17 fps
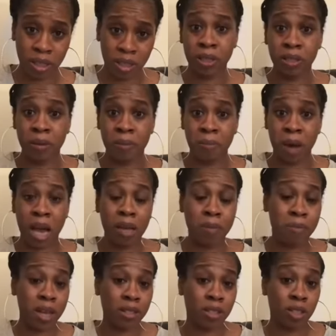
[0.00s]
but
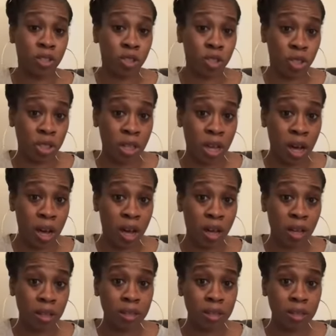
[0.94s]
my message to y'all